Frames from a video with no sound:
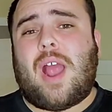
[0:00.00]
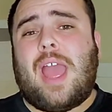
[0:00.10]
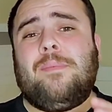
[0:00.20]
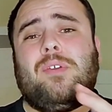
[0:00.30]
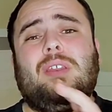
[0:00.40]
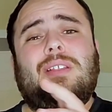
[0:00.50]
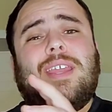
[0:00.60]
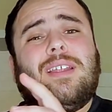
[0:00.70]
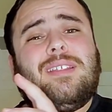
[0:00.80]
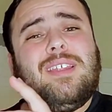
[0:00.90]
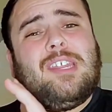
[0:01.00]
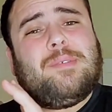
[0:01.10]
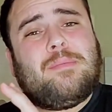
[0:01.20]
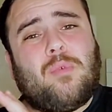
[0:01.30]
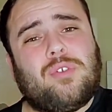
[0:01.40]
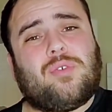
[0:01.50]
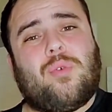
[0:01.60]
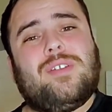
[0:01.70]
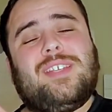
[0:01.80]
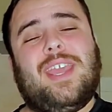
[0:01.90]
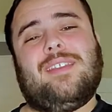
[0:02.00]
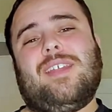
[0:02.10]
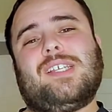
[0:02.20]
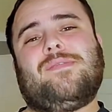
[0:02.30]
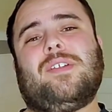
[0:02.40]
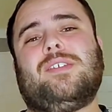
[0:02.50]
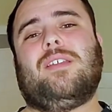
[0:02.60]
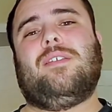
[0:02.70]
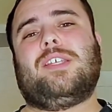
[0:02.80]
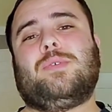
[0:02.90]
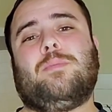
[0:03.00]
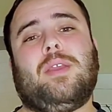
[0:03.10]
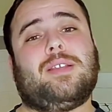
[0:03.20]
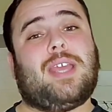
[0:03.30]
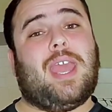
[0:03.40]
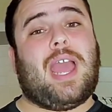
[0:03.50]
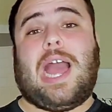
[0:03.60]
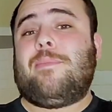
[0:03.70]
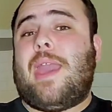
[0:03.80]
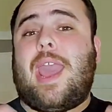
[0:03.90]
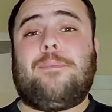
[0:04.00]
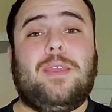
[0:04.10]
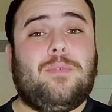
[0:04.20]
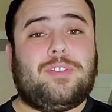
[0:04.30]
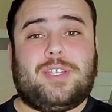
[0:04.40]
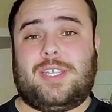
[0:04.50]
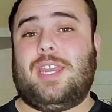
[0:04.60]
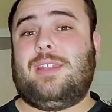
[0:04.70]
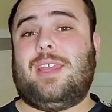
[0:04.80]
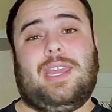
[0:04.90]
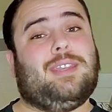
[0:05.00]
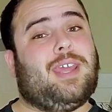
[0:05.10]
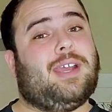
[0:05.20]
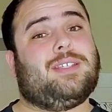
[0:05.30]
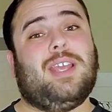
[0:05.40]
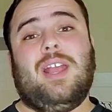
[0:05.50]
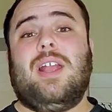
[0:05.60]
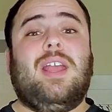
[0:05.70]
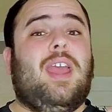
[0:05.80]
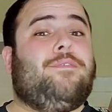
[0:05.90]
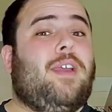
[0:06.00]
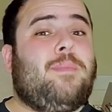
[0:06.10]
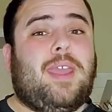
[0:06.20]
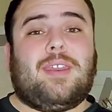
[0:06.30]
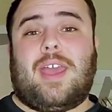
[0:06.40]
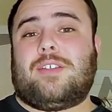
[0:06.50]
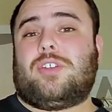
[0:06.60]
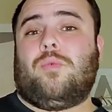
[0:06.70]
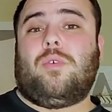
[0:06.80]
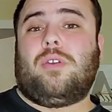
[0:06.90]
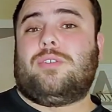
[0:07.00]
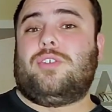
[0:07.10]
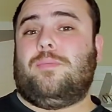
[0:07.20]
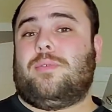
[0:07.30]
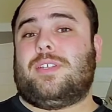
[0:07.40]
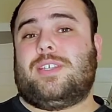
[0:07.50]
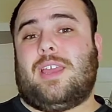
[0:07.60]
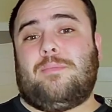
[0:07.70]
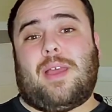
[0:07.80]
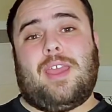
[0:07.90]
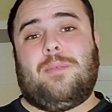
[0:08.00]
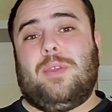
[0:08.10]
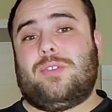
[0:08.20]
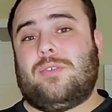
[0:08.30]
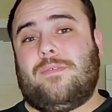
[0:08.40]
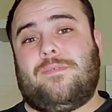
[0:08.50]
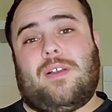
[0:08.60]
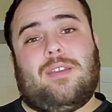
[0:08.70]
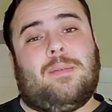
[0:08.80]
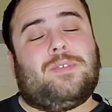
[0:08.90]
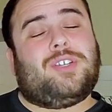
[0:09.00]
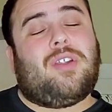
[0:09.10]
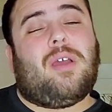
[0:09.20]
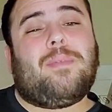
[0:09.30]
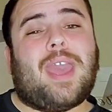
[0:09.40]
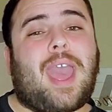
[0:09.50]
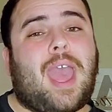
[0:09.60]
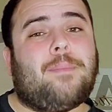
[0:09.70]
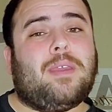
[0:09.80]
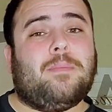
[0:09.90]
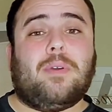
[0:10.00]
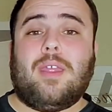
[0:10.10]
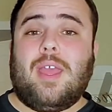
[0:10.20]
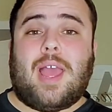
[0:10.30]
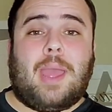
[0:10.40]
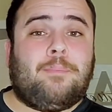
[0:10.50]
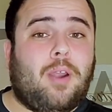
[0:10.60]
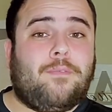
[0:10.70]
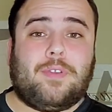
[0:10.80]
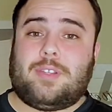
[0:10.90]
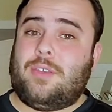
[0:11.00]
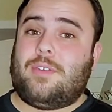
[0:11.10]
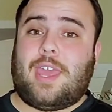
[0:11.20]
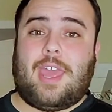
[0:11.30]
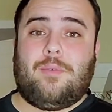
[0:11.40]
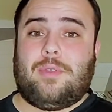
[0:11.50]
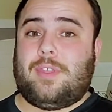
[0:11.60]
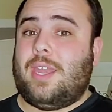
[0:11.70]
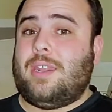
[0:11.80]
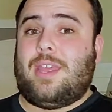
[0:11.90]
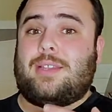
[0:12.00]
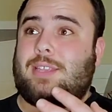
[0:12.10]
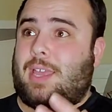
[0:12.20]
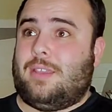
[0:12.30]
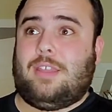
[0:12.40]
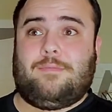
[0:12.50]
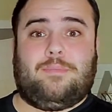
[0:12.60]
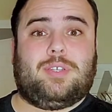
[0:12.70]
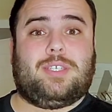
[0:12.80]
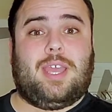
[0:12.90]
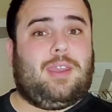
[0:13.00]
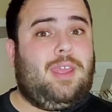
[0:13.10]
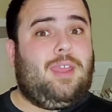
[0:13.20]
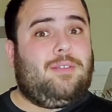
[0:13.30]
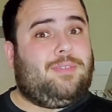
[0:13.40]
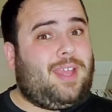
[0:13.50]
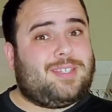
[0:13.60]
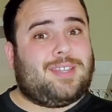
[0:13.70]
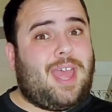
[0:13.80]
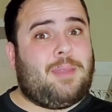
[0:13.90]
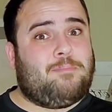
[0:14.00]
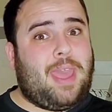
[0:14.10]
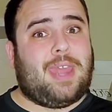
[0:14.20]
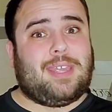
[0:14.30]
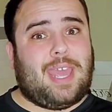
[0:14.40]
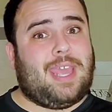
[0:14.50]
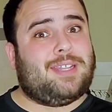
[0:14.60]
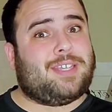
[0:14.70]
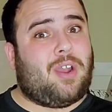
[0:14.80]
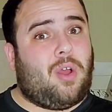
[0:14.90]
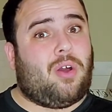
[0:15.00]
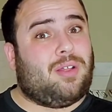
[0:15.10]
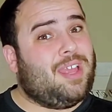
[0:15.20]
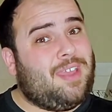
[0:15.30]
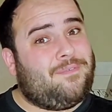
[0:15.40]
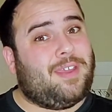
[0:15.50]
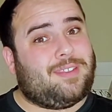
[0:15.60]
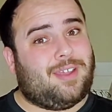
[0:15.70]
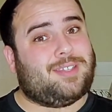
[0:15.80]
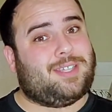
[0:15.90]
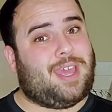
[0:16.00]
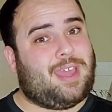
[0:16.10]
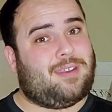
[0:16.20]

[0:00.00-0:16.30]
I'm going to lean a little bit more towards the index funds on this one because, hey, I'm happy with just getting the index. If I make an extra 1 or 2% buying a mutual fund, I'm sure I'll be happy, but I'm perfectly okay with getting that 10, 11%. That's not bad gains at all if it does that.